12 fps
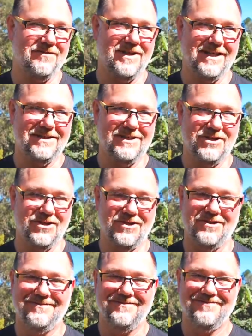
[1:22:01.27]
of things to
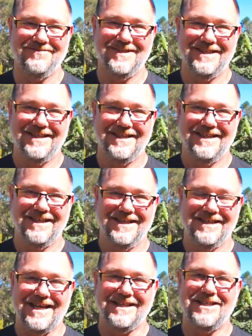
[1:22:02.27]
do.
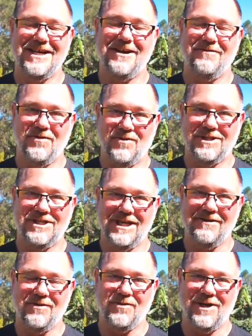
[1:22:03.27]
Thanks again for watching,
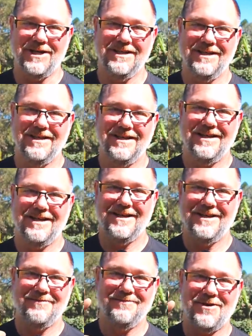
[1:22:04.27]
everyone.
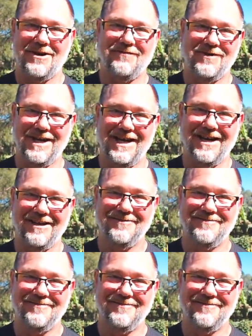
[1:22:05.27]
Bye for now.